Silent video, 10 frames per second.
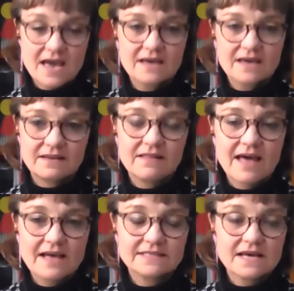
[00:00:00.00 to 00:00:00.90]
had in
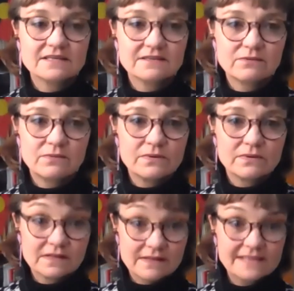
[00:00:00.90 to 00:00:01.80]
that data that we were
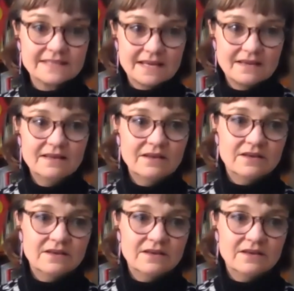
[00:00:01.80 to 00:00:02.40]
collecting.